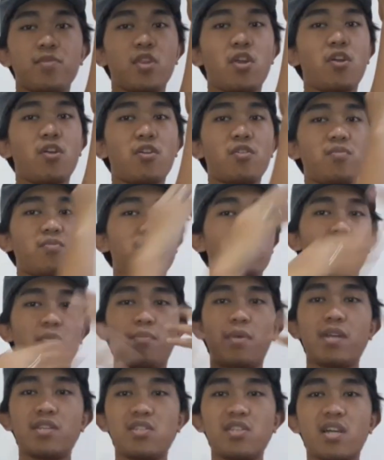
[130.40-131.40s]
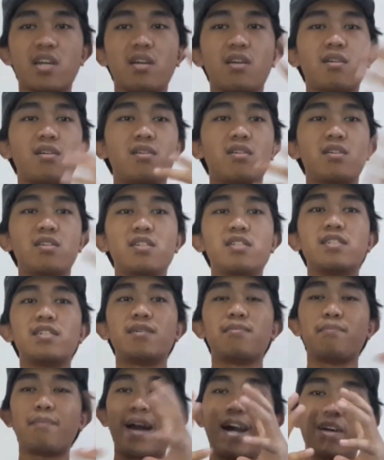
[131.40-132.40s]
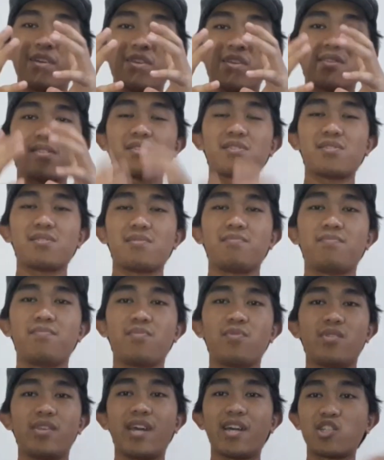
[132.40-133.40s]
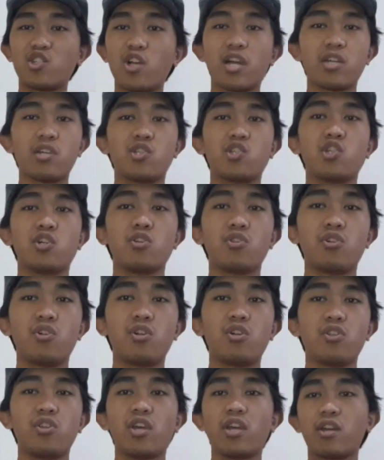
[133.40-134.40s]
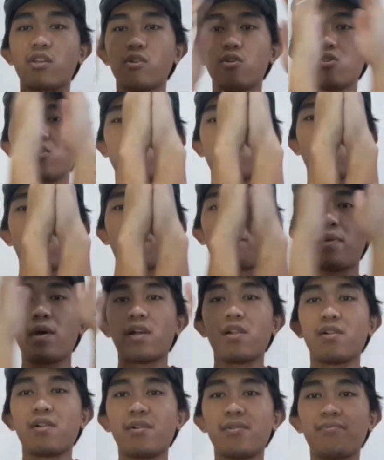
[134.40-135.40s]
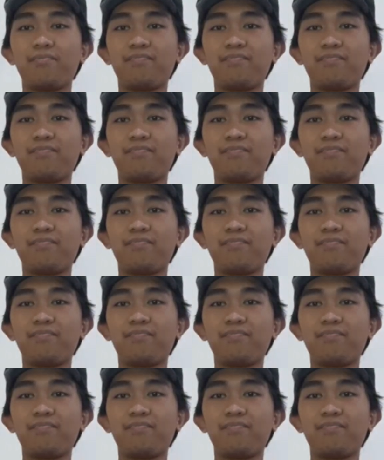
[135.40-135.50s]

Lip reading: There, the basic magnets. They attract each other. They can also repel.